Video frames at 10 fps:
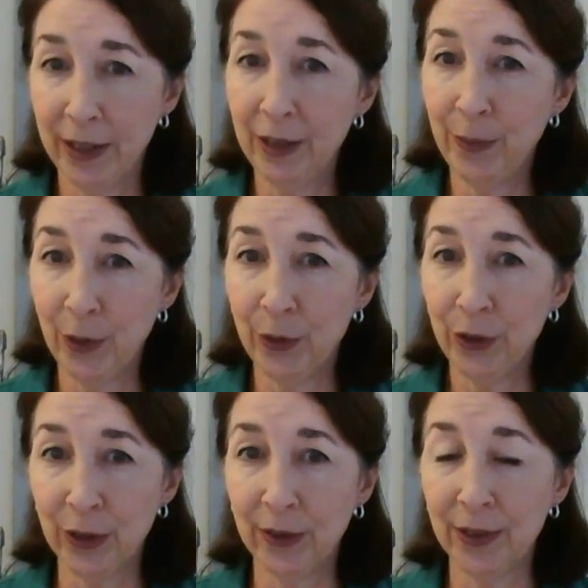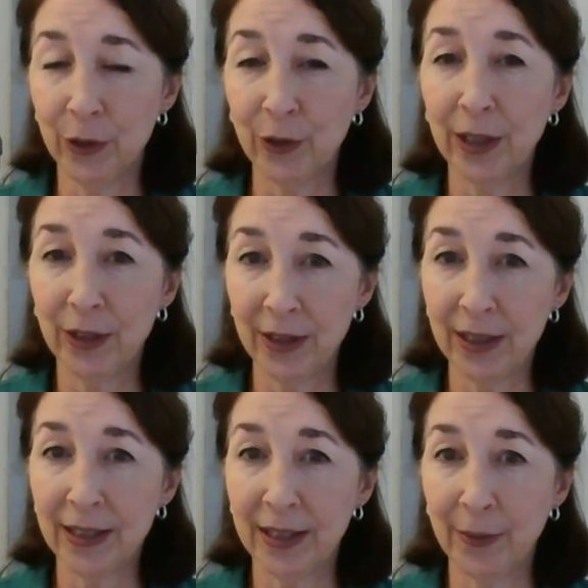Think about when you're giving directions
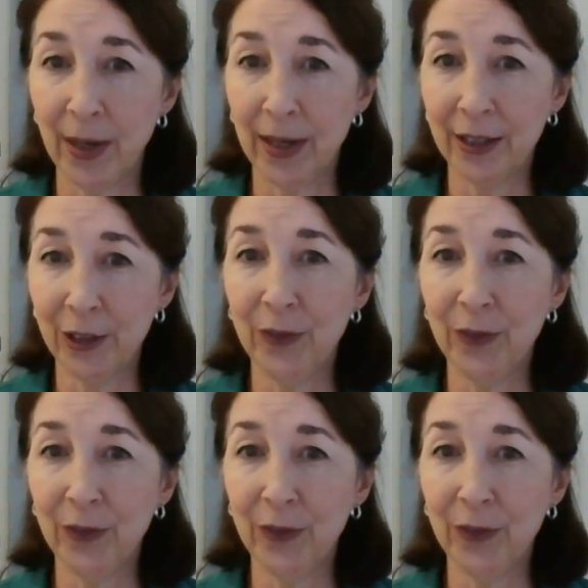to somebody.